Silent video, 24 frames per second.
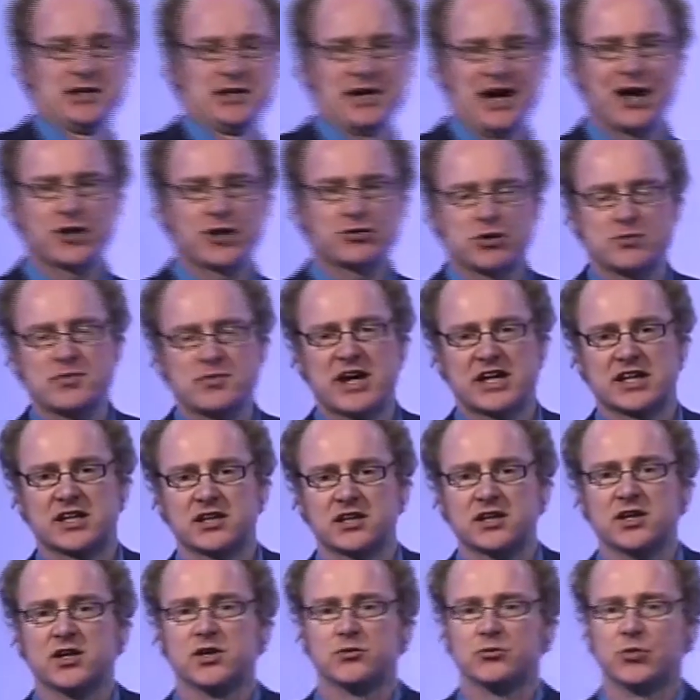How do we make
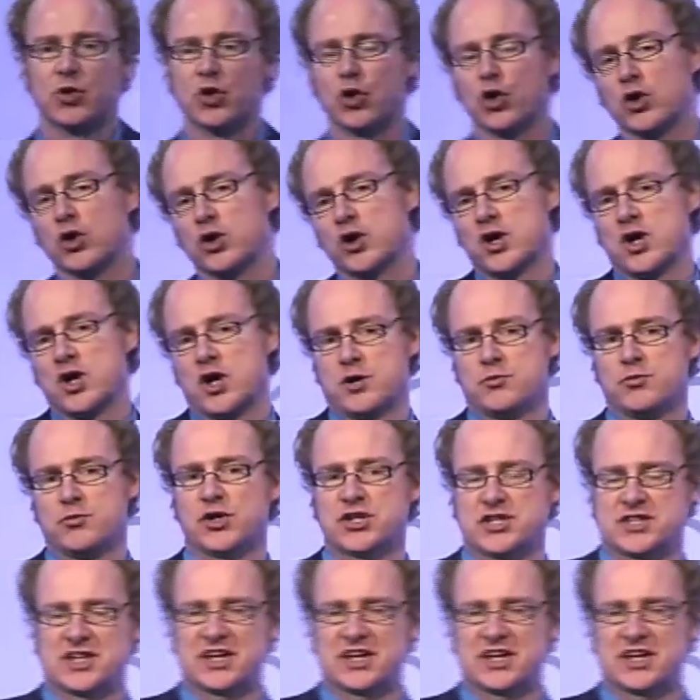more money?